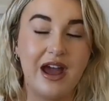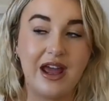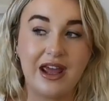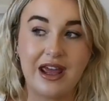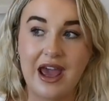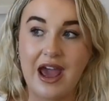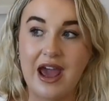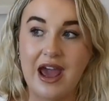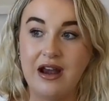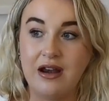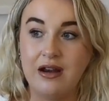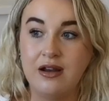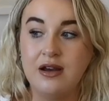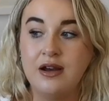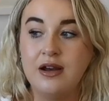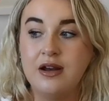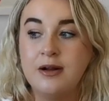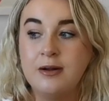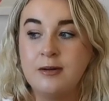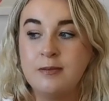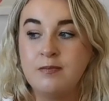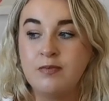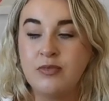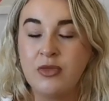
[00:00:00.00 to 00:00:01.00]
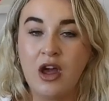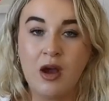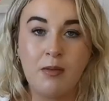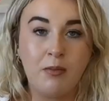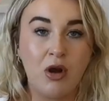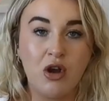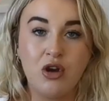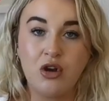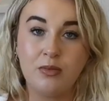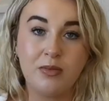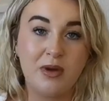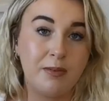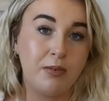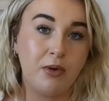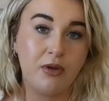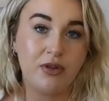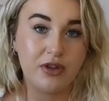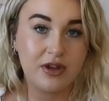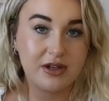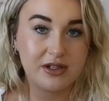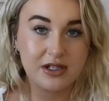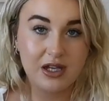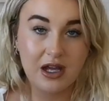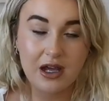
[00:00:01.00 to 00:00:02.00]
Again, I might not be
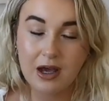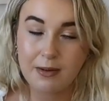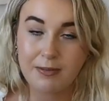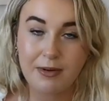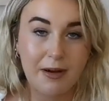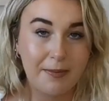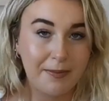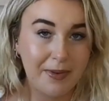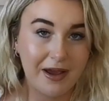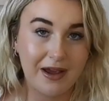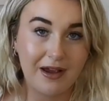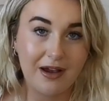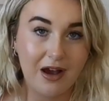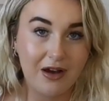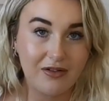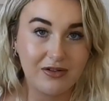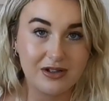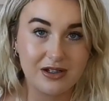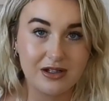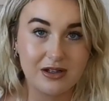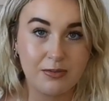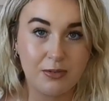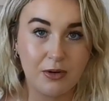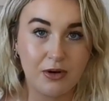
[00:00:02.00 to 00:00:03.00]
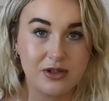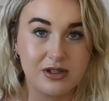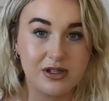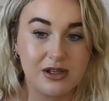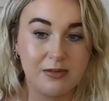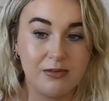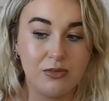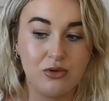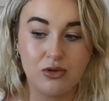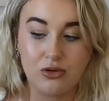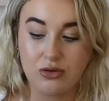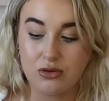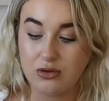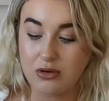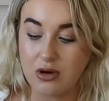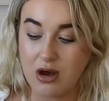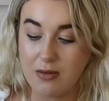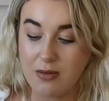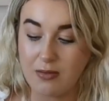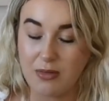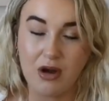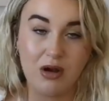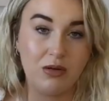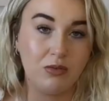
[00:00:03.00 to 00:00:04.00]
bothered about being covered at the bottom, or
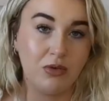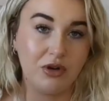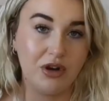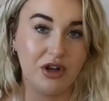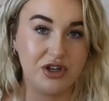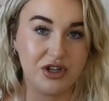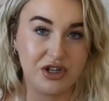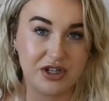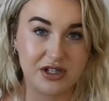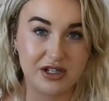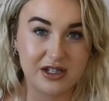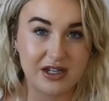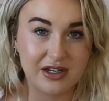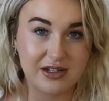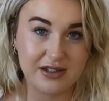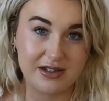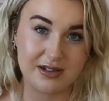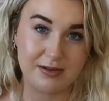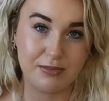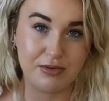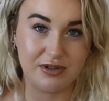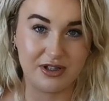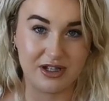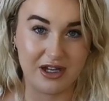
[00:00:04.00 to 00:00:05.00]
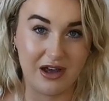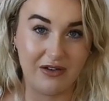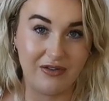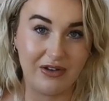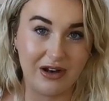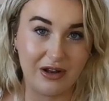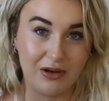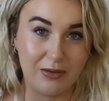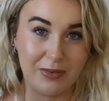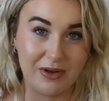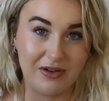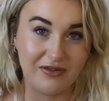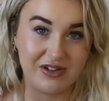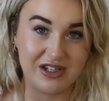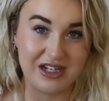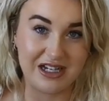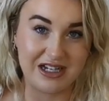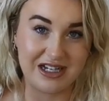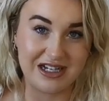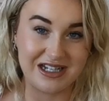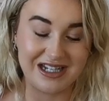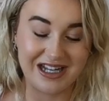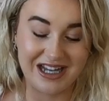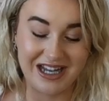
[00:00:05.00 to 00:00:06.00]
I might want to just preserve a little bit of
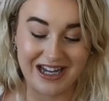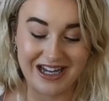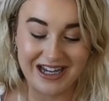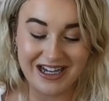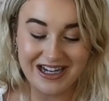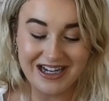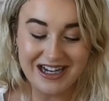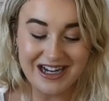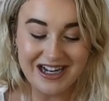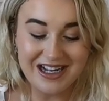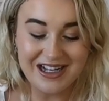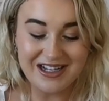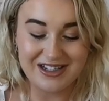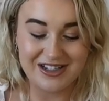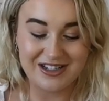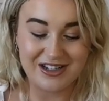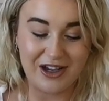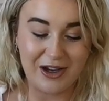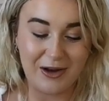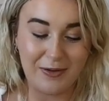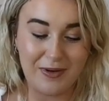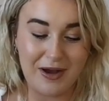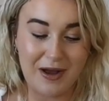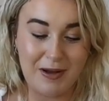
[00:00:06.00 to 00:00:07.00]
dignity. So